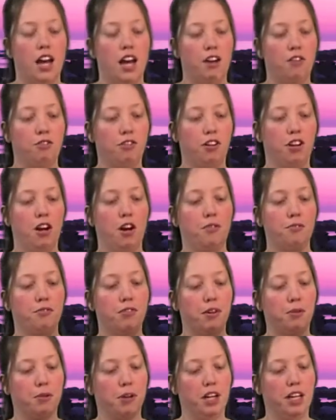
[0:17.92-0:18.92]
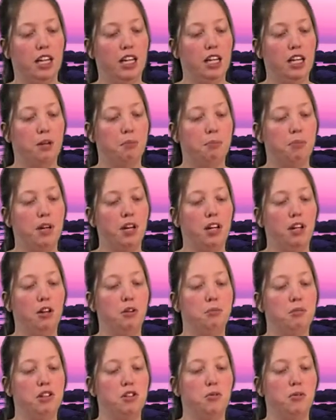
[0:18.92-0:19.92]
and for comfort we're going to get a
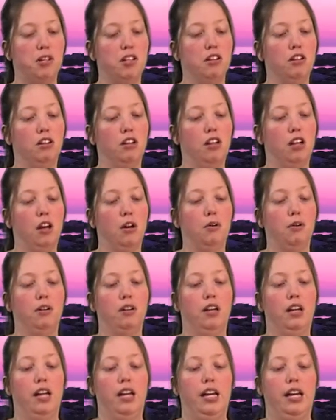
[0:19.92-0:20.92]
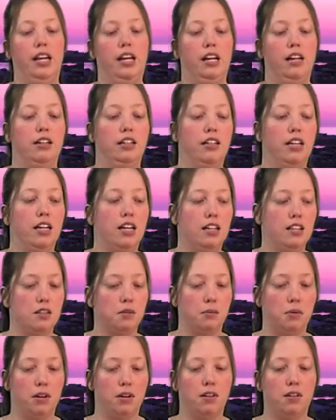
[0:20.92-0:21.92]
pillow between your lower leg area as
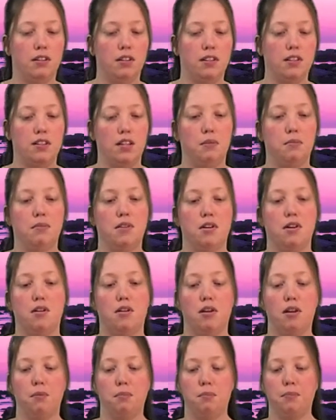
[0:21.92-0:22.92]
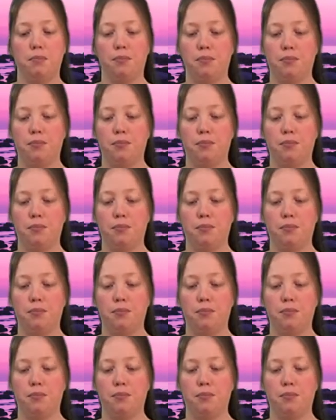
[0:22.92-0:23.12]
well at the same time.